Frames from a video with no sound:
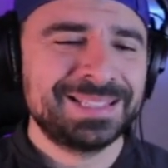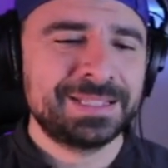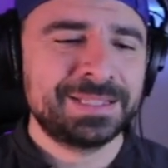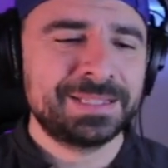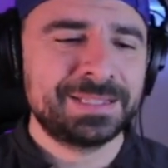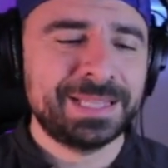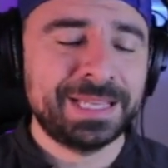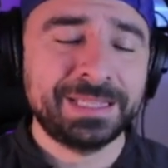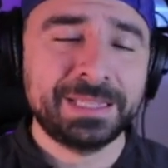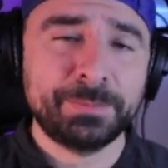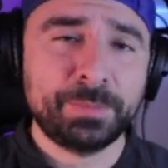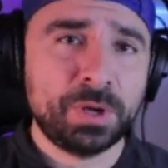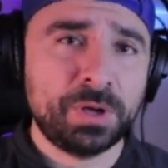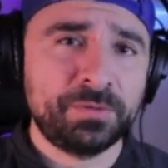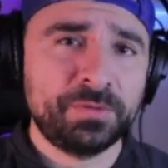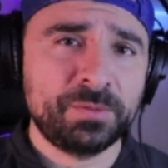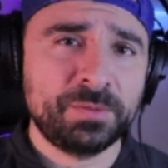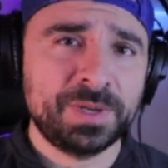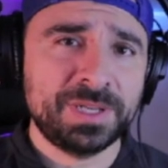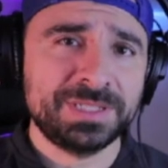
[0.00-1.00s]
take the ball
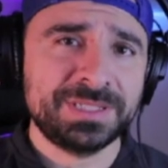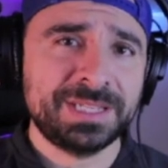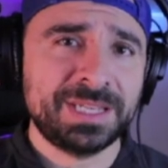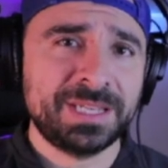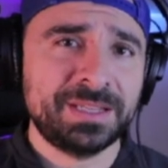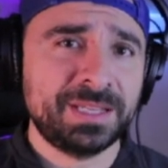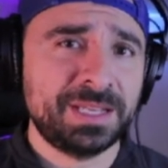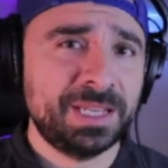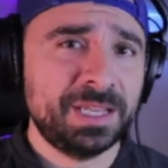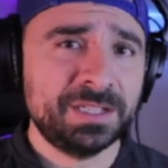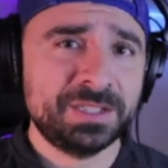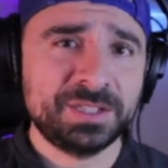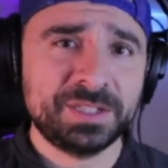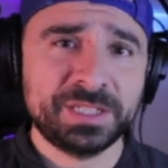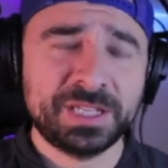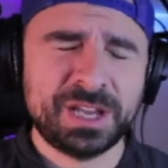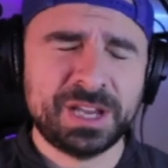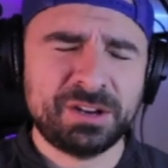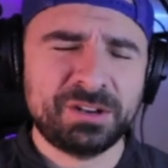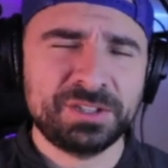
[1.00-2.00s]
from us, and hit us on
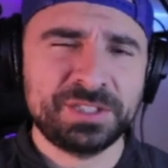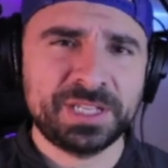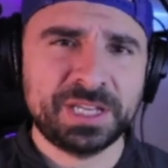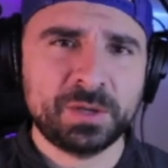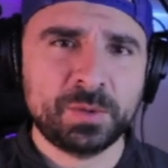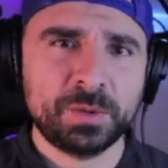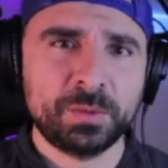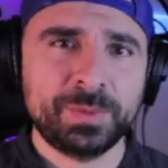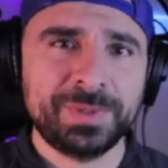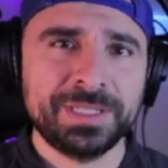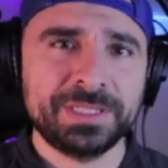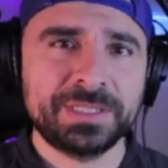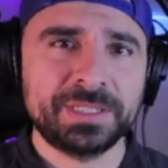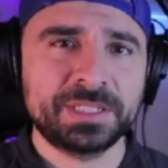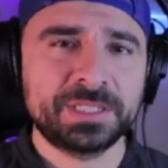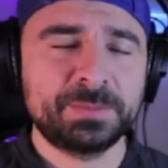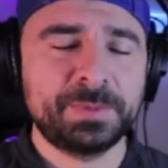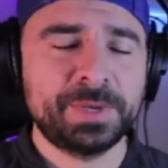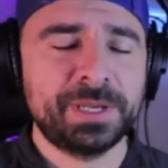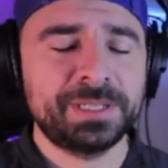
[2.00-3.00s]
the counterattack when we least
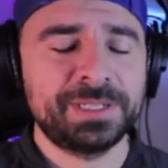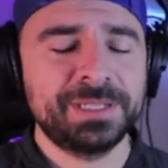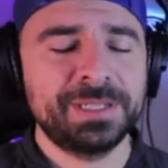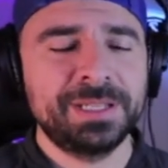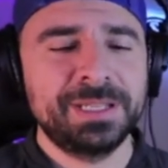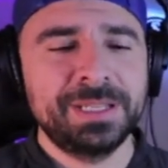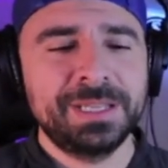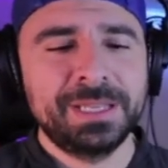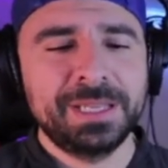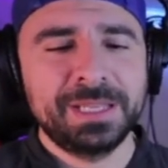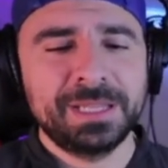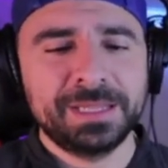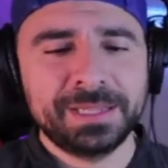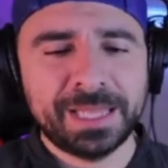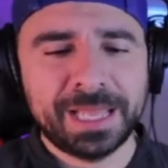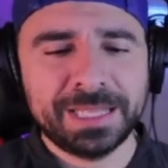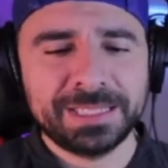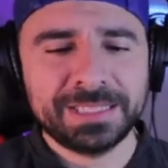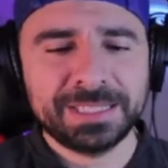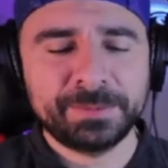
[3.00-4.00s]
expect it.
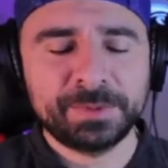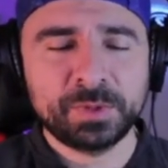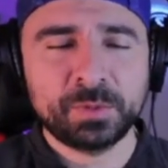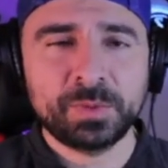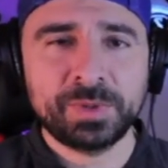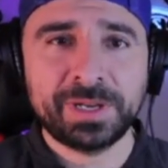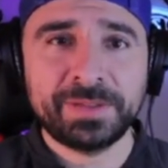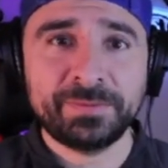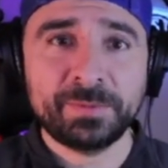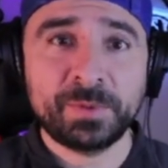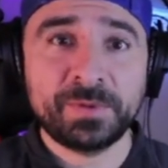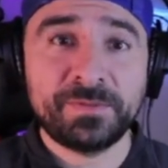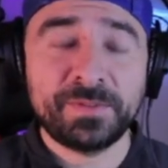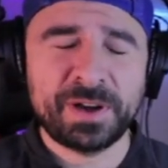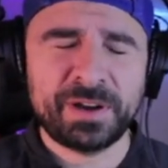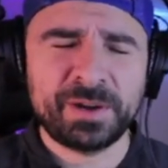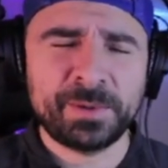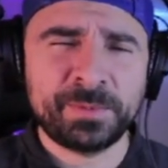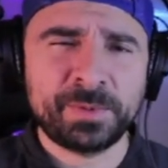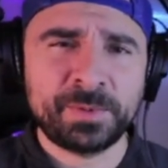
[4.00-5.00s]
That's something we're going to have to be
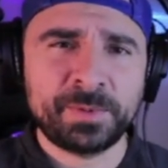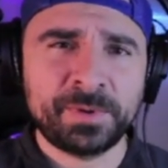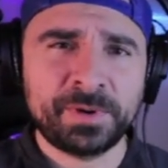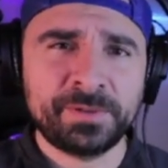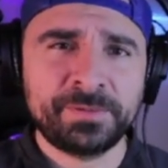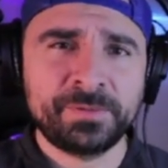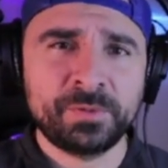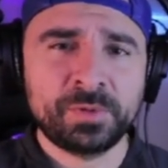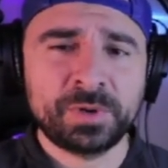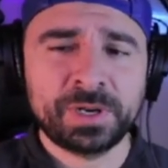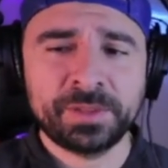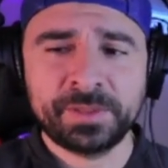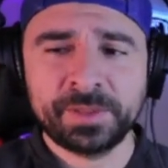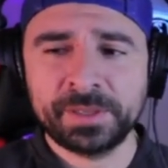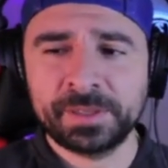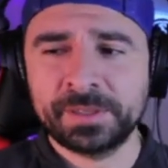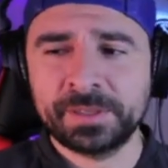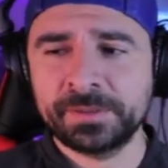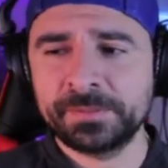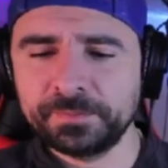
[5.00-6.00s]
very prepared for, I
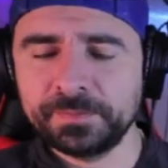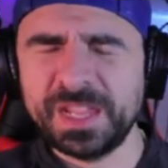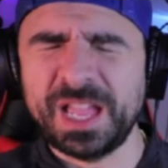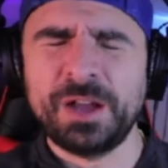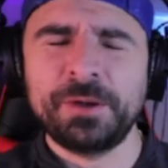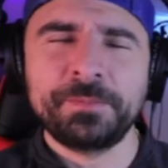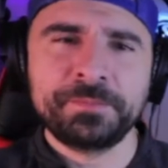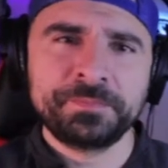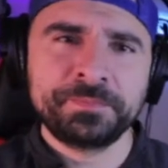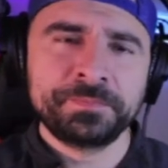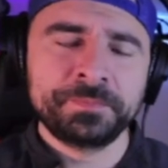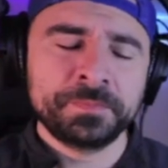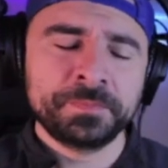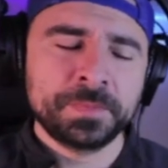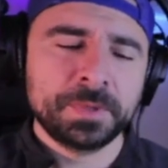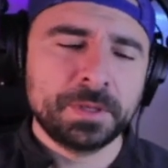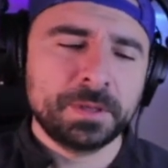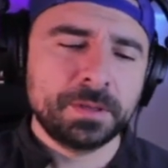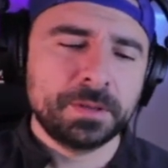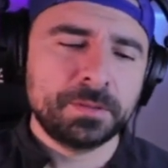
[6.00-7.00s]
think. Now,
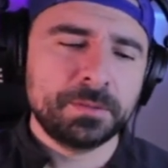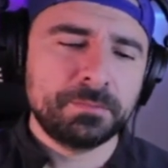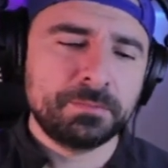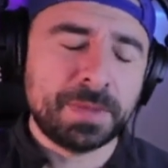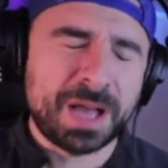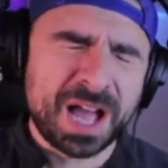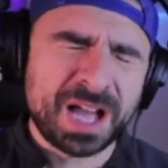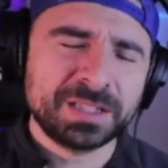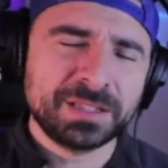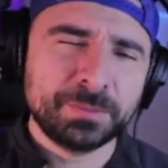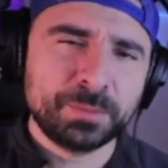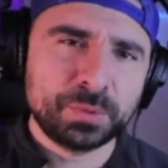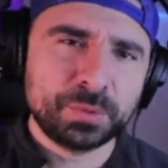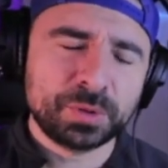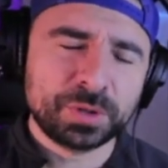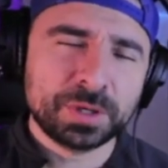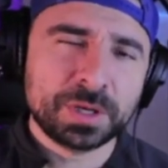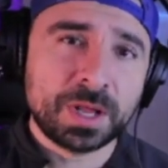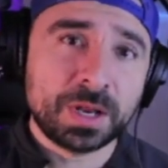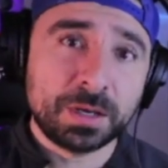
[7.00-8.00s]

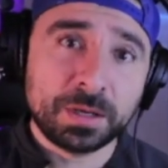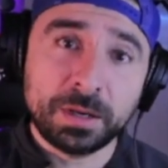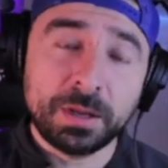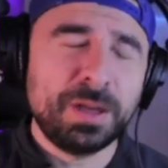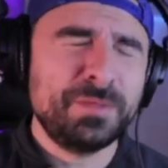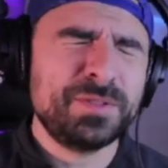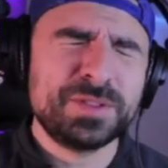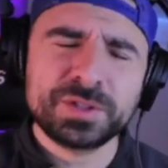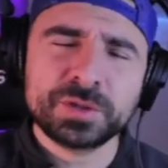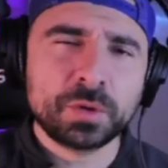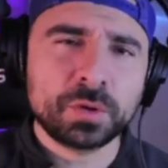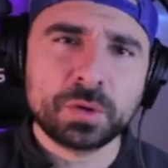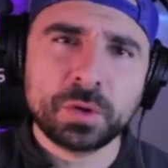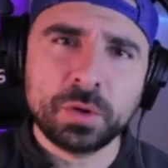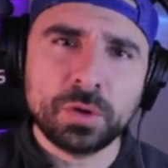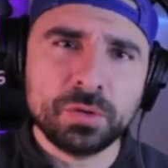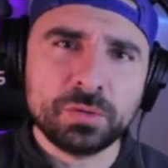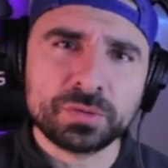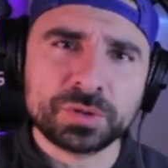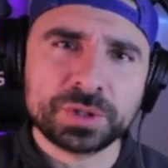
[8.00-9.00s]
Magdeburg love to score
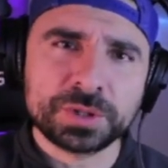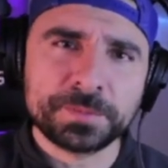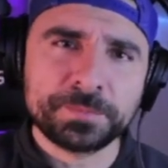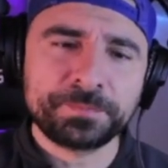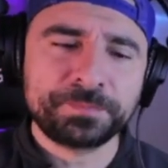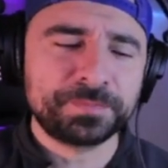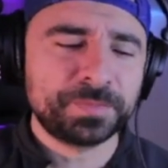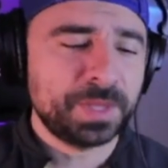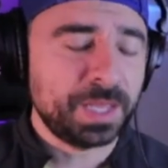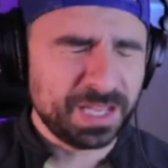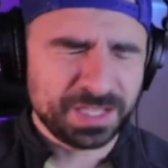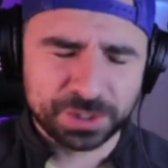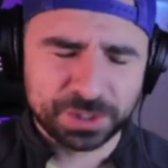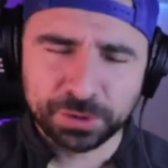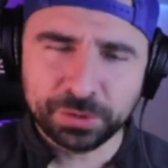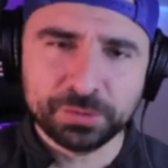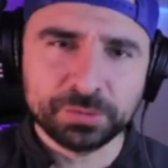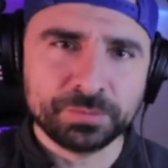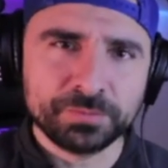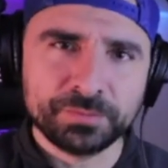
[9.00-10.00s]
goals. They
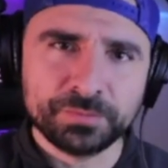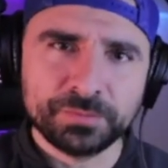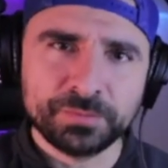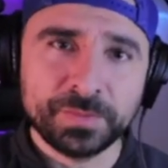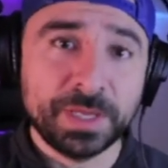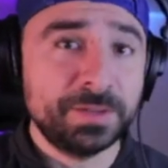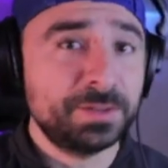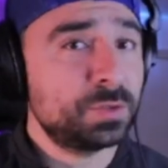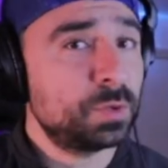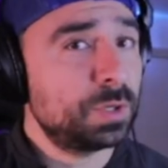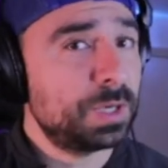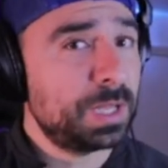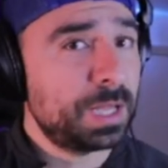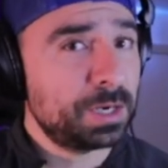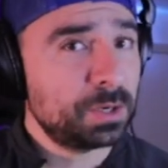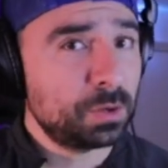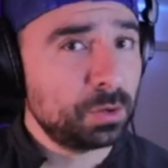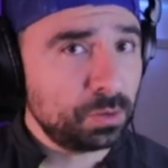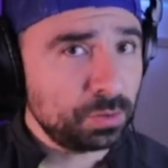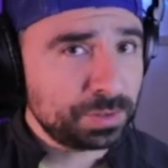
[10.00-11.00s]
do. They scored a
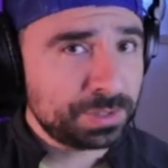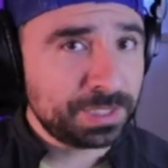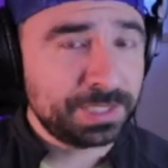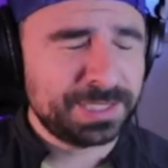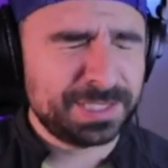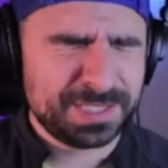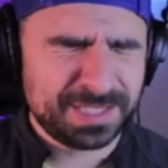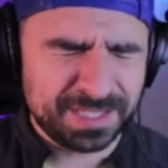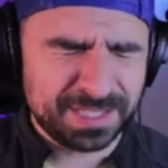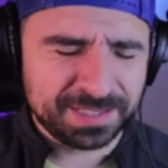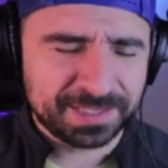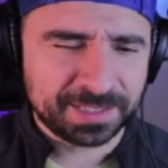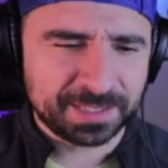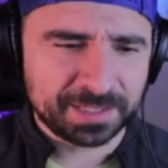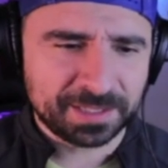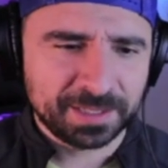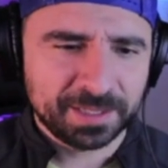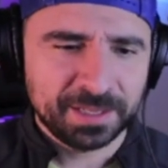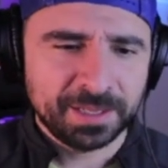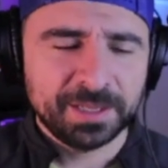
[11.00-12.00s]
lot of goals this
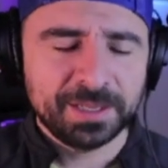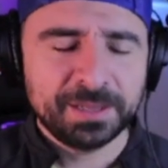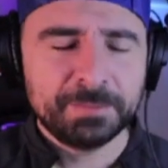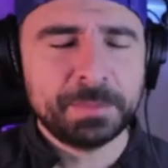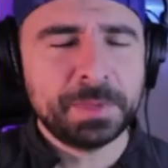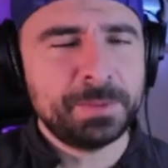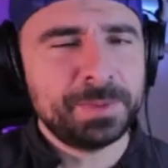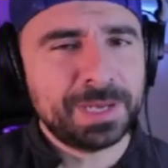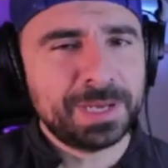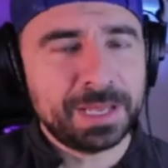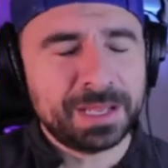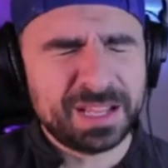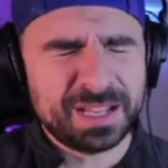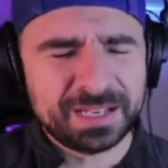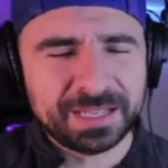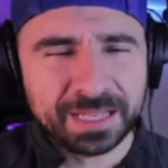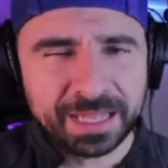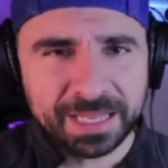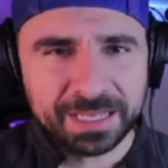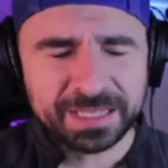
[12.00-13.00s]
season. Maybe not
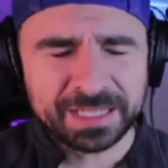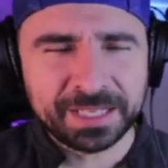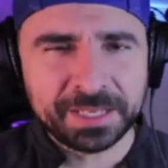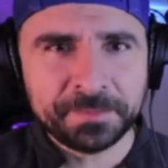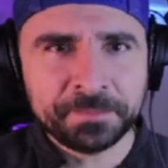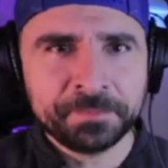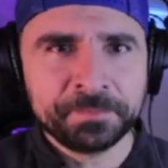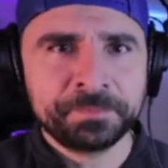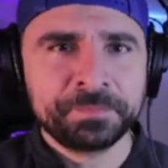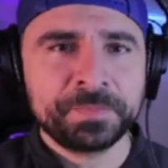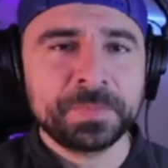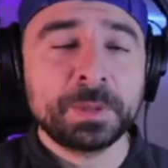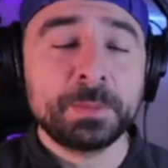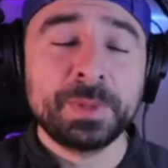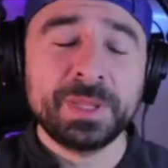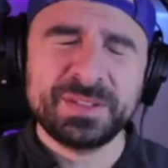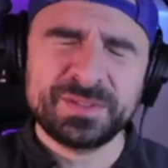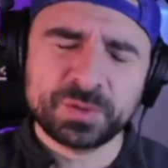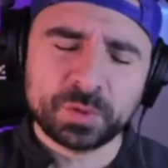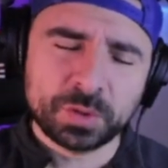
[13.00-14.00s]
lately, but
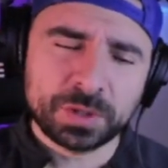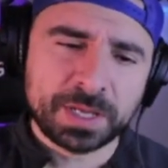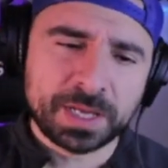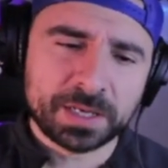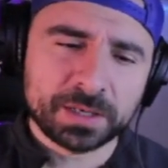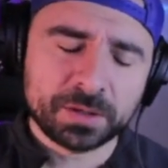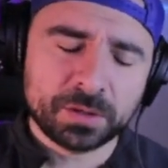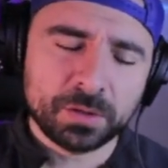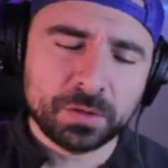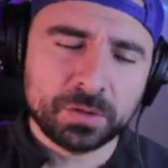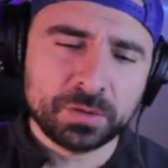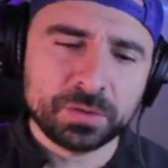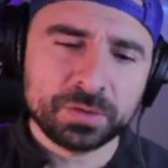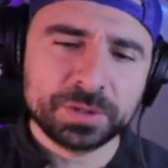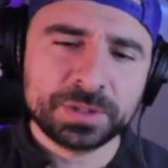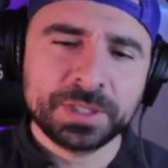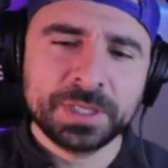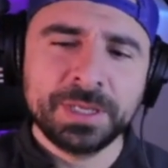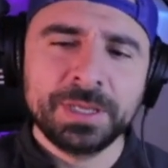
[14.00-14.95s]
they've scored a lot of goals.